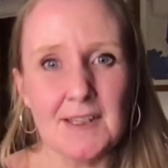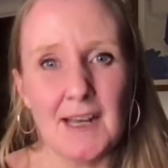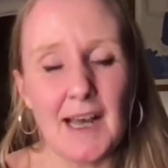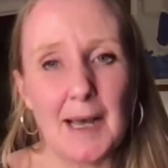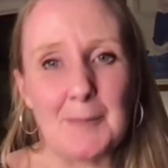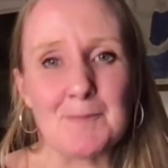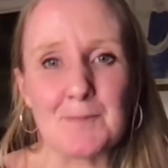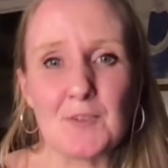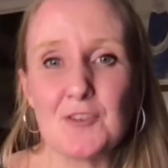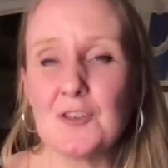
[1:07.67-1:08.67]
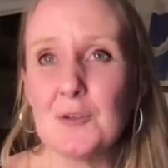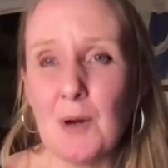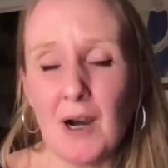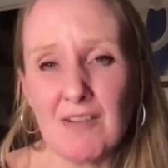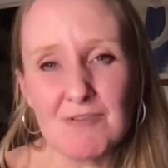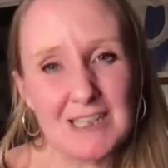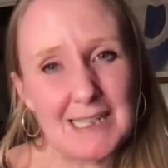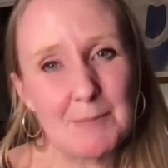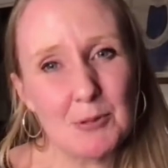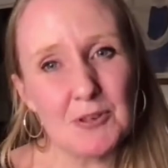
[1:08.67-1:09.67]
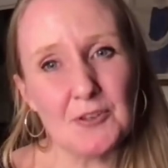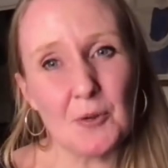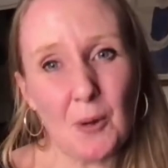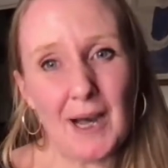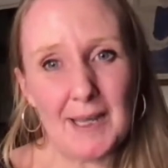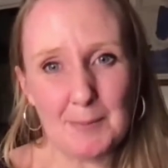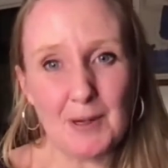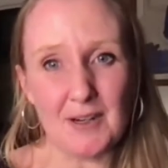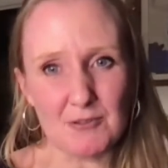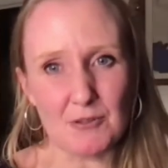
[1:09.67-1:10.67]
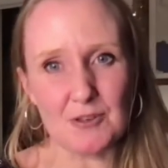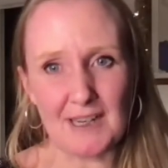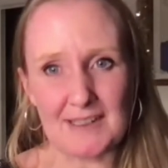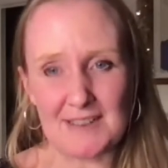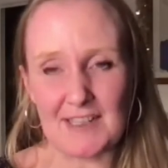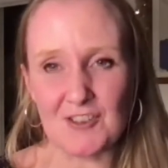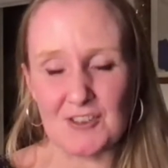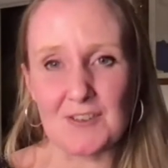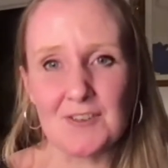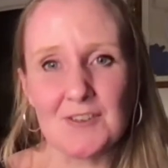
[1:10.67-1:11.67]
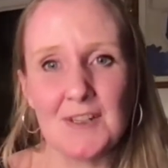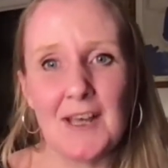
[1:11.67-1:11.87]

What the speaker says: to our really important choir partner organisations